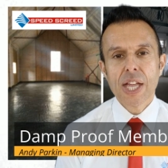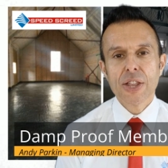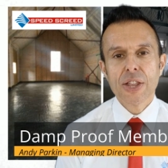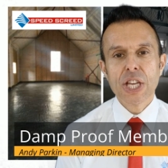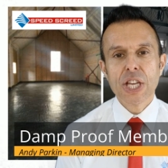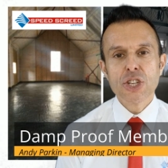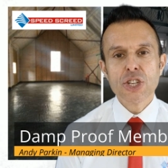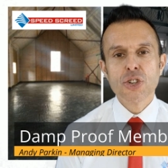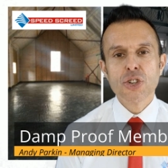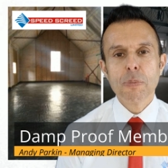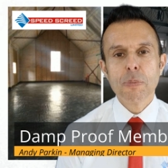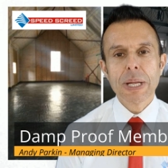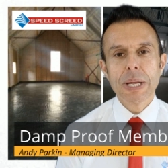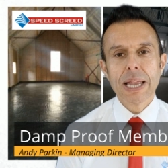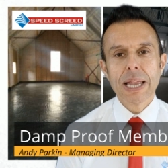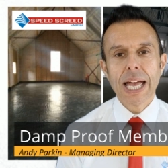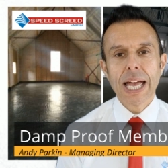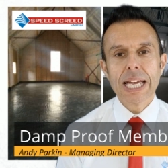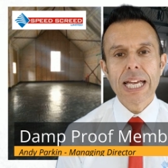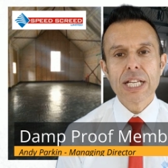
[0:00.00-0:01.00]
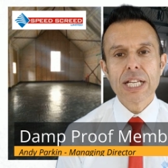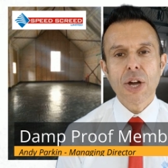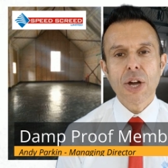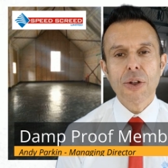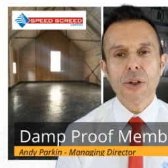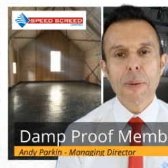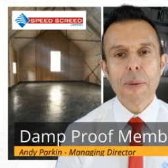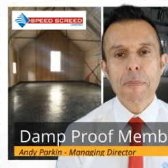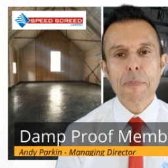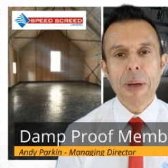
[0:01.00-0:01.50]
This should be laid
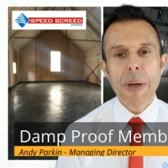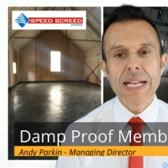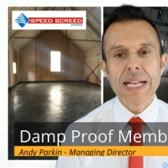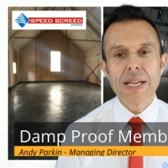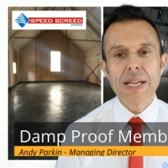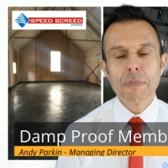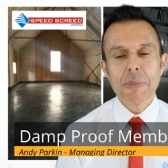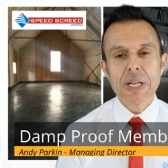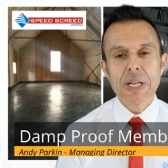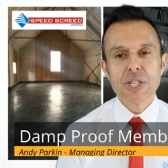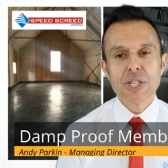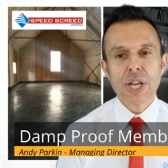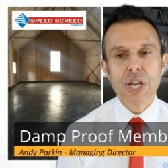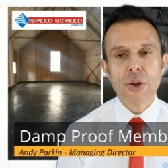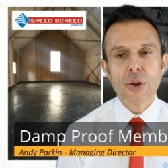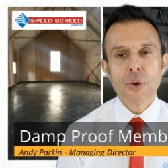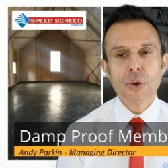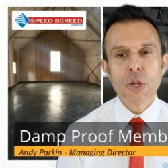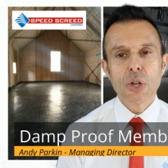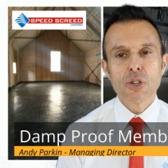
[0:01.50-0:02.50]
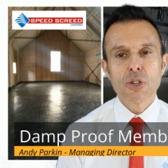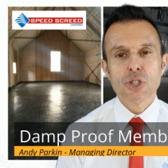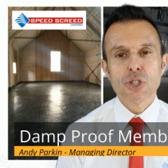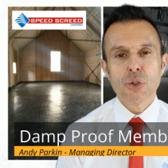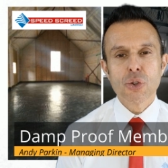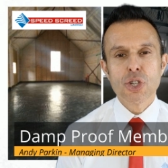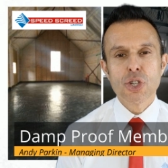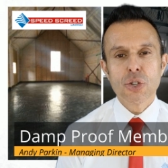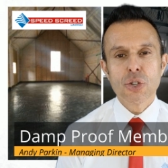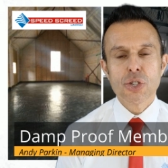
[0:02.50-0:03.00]
on a bedding material
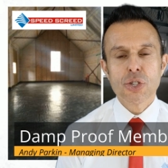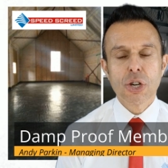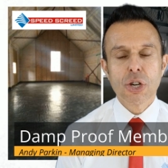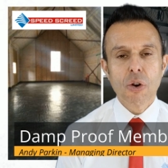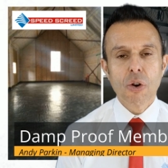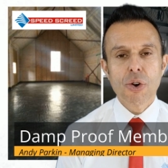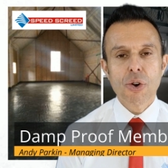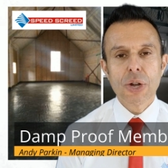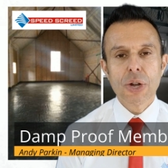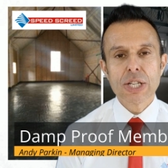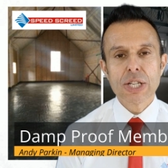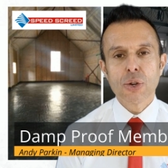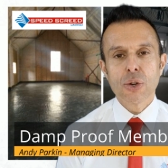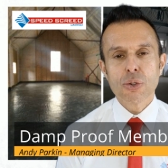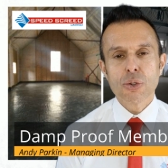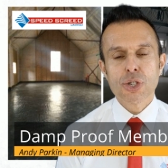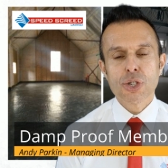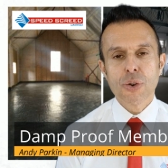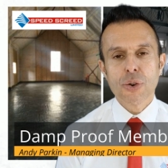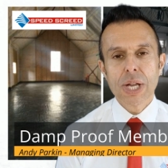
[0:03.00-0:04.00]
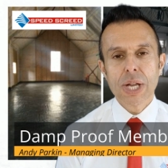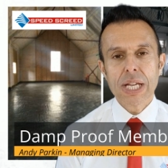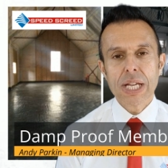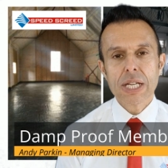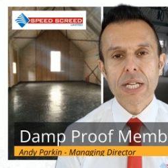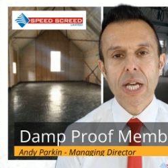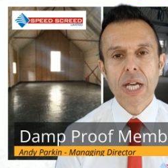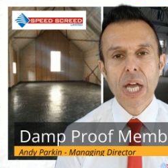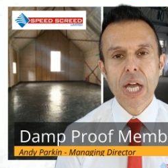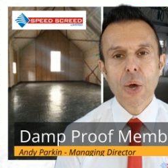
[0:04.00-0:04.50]
such as concrete or
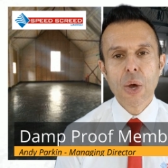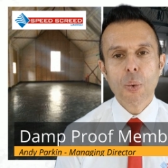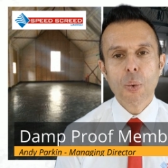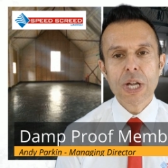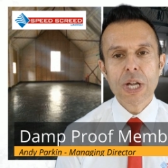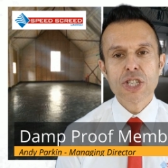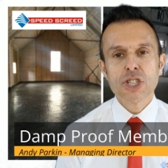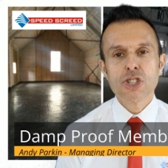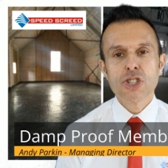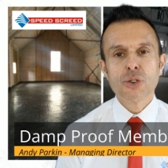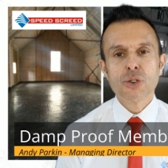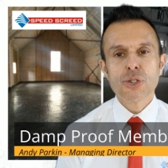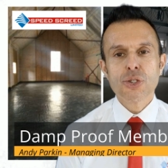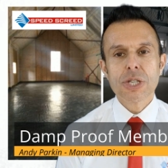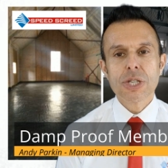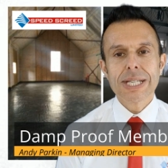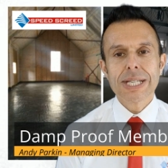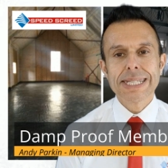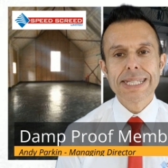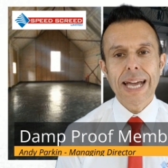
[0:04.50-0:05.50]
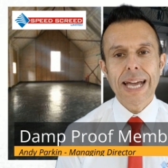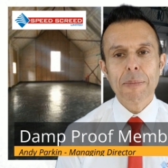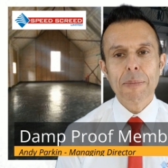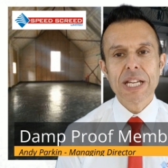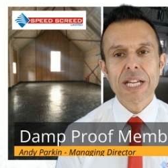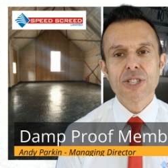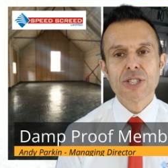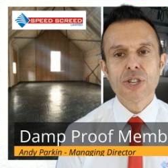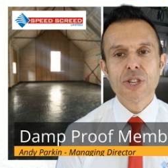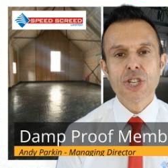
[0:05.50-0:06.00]
screed which doesn't
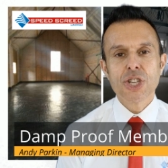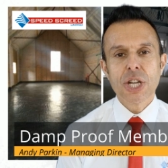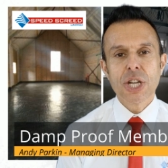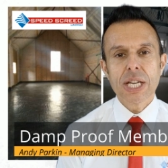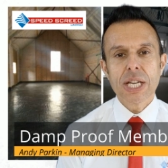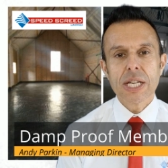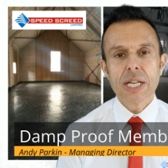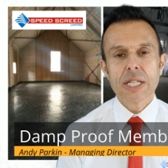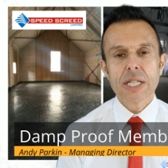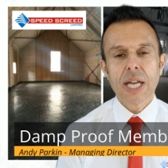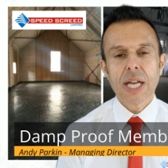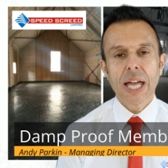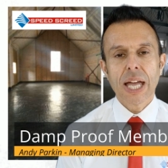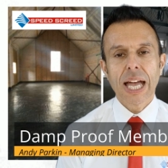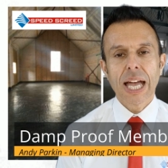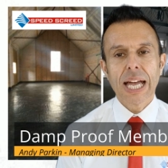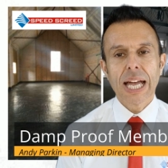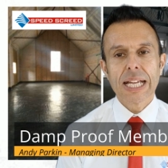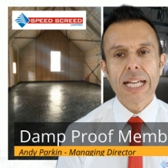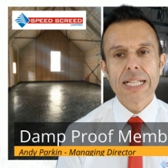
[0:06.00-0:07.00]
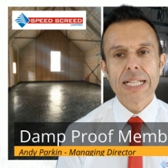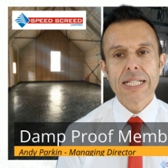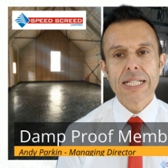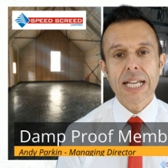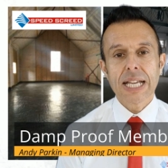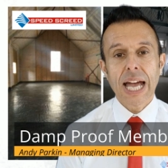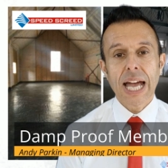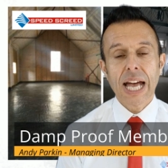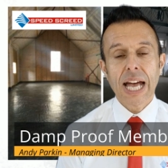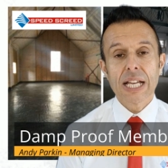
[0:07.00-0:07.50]
damage the sheet and
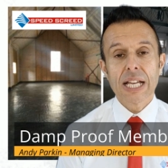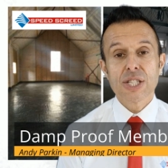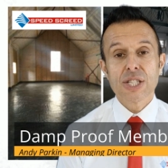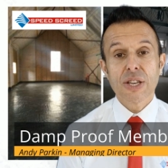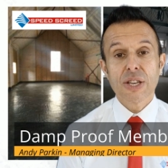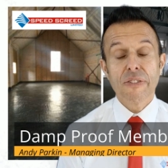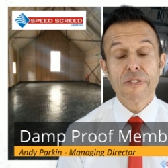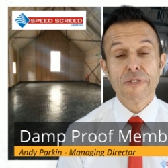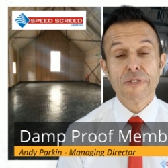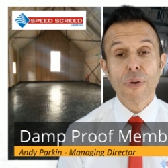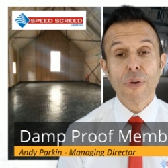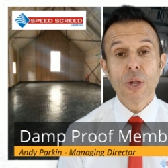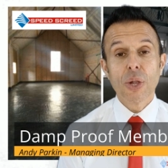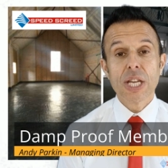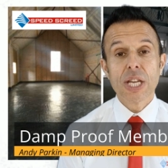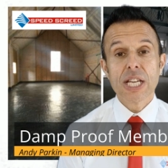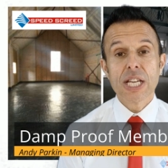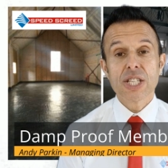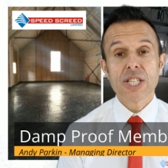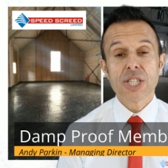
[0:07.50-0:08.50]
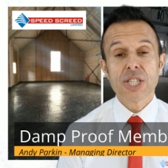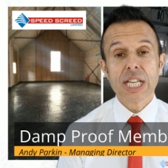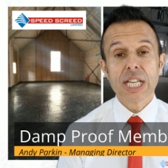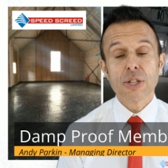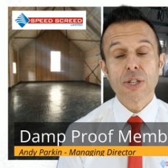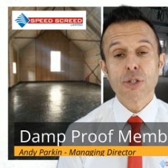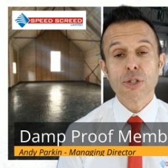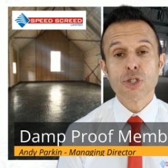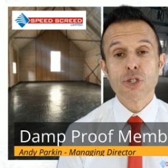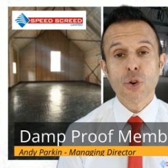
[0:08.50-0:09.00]
has fully
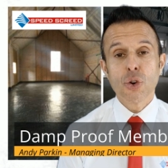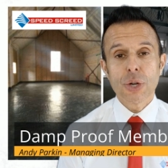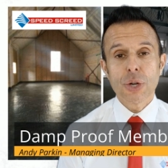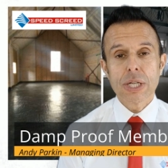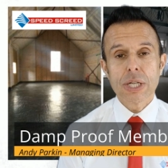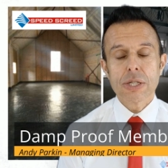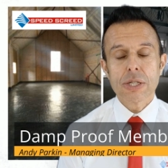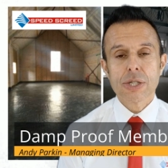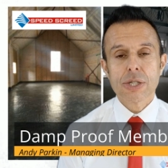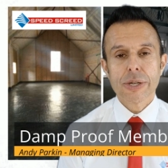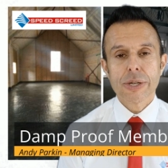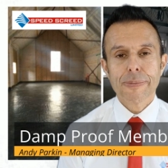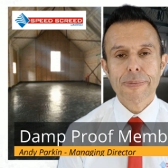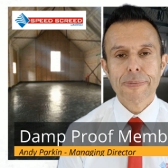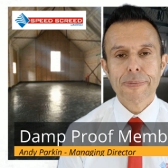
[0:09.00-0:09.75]
sealed joints.